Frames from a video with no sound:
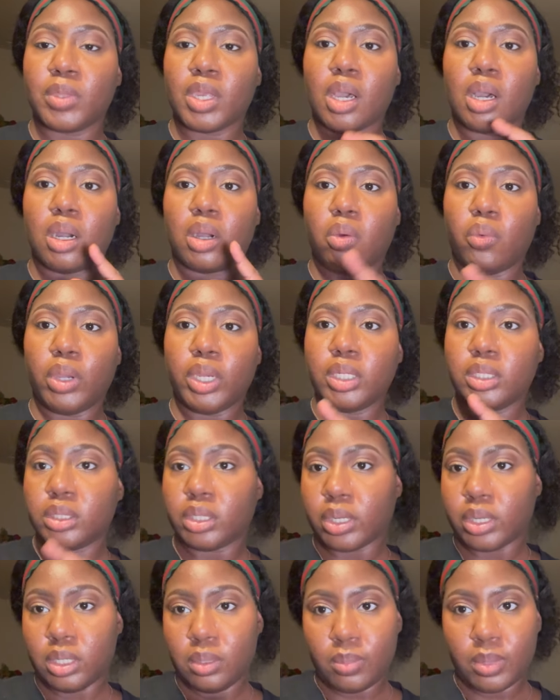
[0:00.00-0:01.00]
a quick
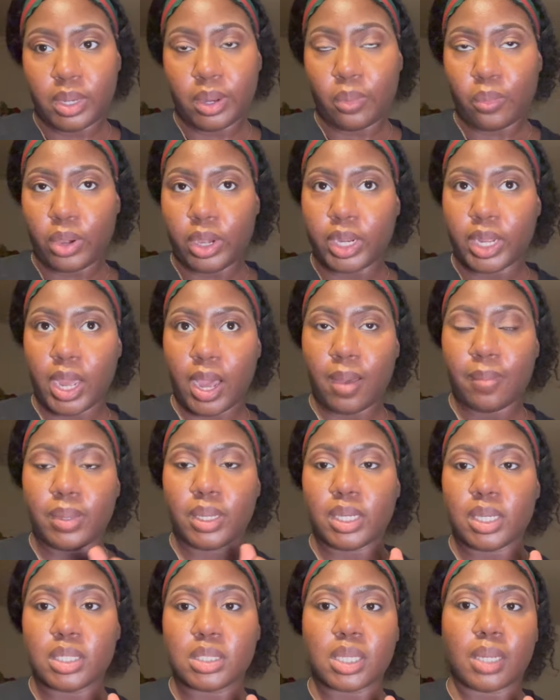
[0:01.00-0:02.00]
30 minute workout
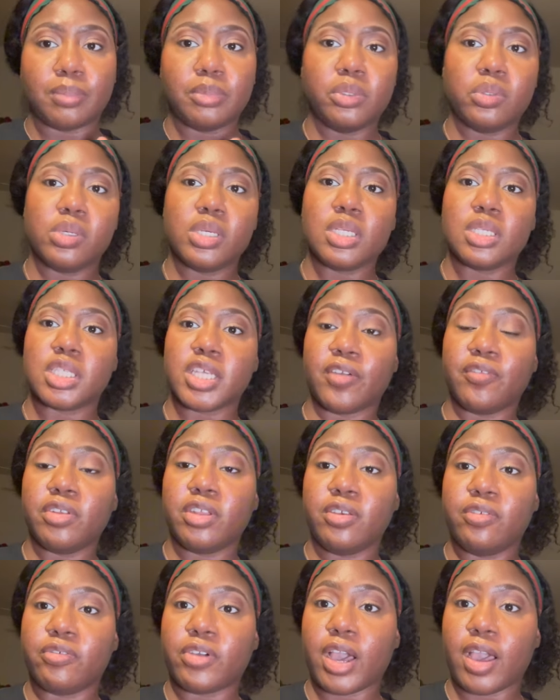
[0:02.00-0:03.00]
because I'm doing
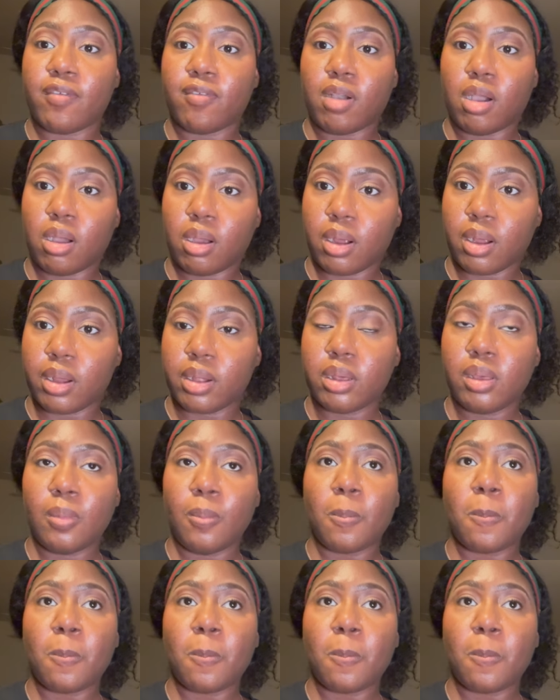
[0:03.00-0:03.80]
75 hard